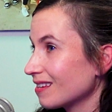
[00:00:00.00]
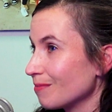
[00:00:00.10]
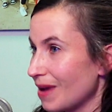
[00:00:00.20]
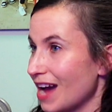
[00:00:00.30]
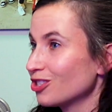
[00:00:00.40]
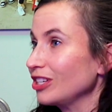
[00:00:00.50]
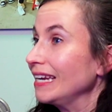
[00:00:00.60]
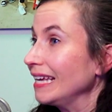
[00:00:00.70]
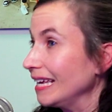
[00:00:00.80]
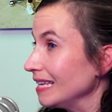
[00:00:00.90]

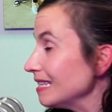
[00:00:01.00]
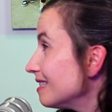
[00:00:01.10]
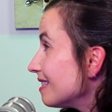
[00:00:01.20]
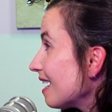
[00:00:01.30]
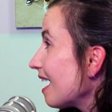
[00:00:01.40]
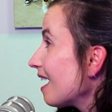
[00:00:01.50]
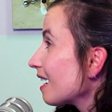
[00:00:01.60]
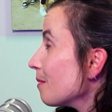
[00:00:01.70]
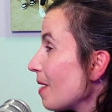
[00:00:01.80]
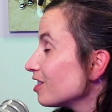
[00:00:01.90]
compassion is. Yeah.
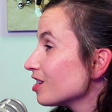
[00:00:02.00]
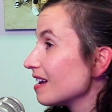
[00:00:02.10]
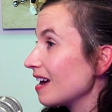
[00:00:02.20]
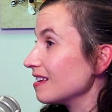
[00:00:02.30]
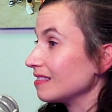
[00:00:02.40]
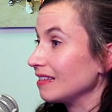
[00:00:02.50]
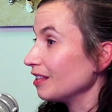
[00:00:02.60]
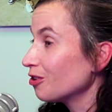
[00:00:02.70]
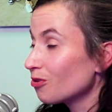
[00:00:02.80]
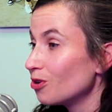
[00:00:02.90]
Compassion, the
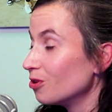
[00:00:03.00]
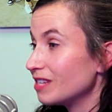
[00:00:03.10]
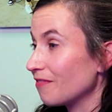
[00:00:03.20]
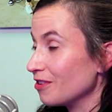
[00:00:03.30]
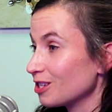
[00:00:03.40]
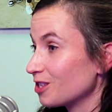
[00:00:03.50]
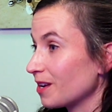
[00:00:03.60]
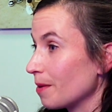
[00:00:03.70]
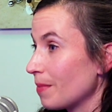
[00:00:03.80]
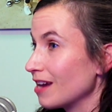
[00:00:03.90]
literal definition
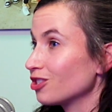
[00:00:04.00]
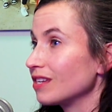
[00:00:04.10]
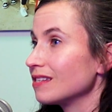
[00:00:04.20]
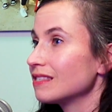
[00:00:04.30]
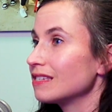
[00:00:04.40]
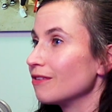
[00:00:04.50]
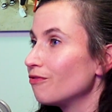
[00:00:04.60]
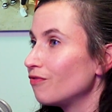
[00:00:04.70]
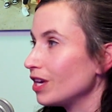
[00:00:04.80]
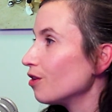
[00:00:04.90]
of compassion is to
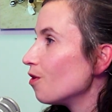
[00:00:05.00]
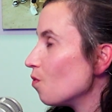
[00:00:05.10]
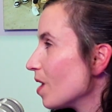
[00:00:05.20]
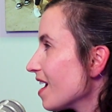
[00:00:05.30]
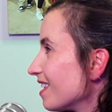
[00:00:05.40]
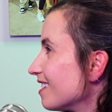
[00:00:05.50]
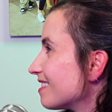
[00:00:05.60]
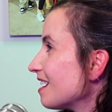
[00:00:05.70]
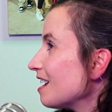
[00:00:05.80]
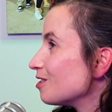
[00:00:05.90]
feel with. And
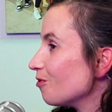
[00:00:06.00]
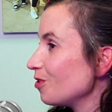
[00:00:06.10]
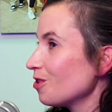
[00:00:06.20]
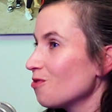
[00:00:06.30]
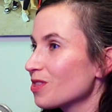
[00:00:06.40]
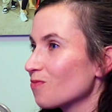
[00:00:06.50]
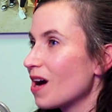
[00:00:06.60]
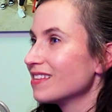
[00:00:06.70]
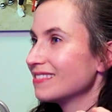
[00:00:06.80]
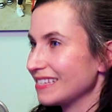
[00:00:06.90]
it's to feel with
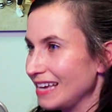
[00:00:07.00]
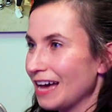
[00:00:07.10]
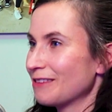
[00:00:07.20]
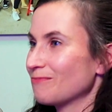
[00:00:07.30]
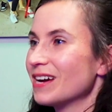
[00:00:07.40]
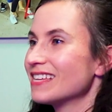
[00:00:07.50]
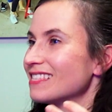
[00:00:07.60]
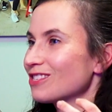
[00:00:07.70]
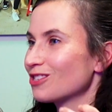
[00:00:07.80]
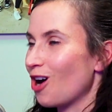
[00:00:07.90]
one's gut,
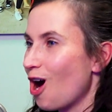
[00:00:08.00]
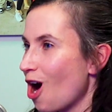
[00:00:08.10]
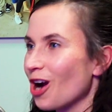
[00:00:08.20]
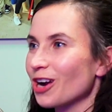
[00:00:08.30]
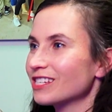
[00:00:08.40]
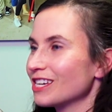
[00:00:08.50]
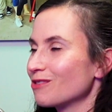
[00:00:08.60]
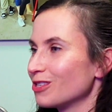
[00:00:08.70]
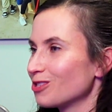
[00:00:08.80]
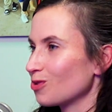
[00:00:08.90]
one's heart, and
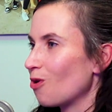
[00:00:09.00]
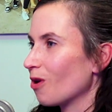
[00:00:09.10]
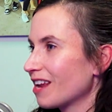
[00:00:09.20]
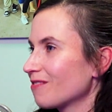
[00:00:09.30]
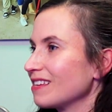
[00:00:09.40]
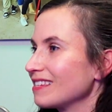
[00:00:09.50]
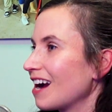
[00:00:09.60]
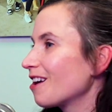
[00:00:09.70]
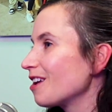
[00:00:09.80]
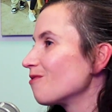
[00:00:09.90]
one's soul, kind of the
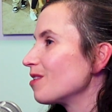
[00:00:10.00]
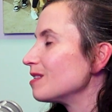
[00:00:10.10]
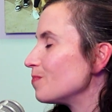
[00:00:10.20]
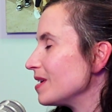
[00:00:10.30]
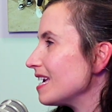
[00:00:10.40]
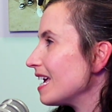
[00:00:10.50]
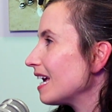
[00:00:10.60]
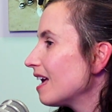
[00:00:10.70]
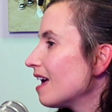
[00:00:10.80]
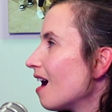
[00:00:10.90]
entirety of one's
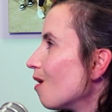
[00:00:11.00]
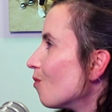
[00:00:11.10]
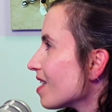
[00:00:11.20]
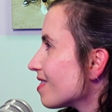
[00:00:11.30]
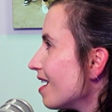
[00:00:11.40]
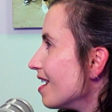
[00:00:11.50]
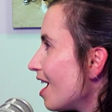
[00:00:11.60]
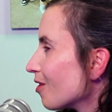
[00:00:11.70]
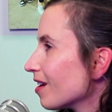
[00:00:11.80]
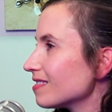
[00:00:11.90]
being with
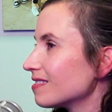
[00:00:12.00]
another.